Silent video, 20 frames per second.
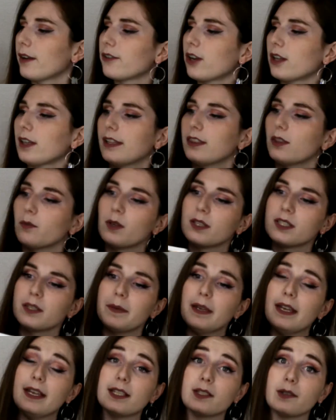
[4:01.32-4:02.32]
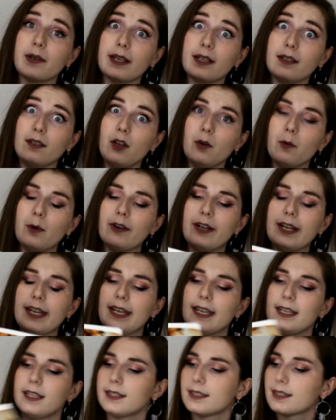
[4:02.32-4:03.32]
got the ones up here so I know where it
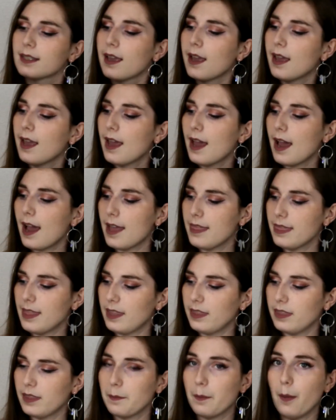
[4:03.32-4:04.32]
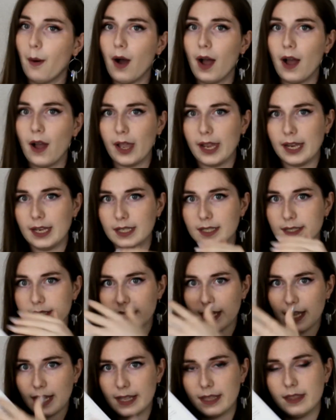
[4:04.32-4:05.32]
is, and then the point
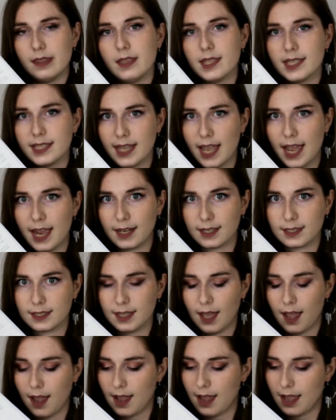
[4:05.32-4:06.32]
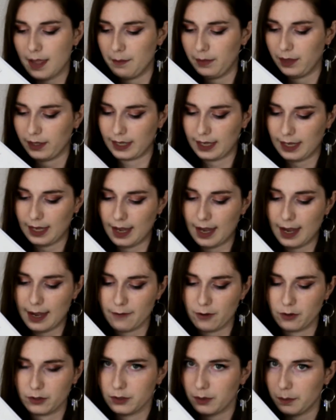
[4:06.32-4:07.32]
in the text that I'm looking at, I've
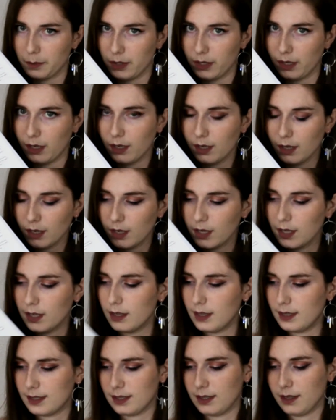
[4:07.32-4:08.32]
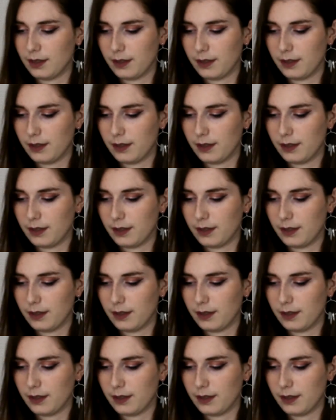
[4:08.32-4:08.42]
also put these little